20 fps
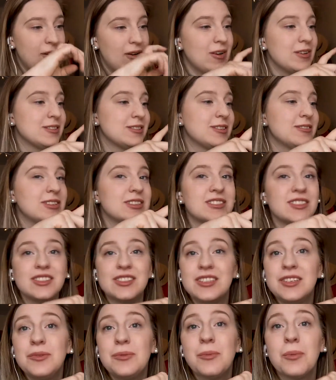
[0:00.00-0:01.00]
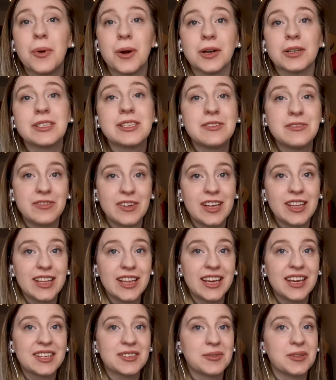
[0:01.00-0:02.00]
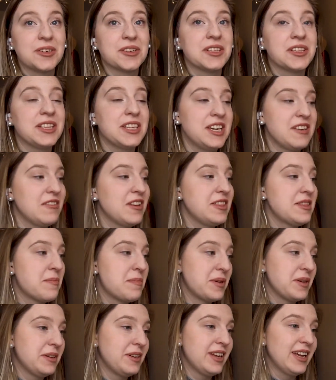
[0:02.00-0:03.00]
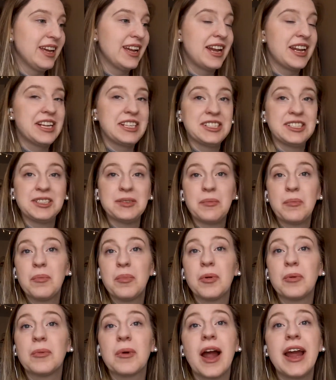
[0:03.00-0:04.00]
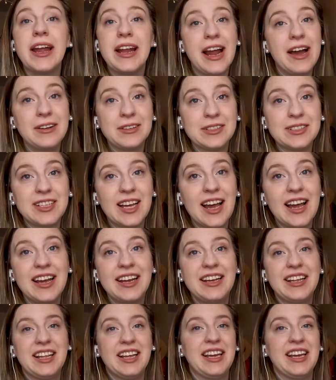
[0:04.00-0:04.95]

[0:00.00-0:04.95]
Also, this is the worst feeling is when you're leaving the building and it's bright outside.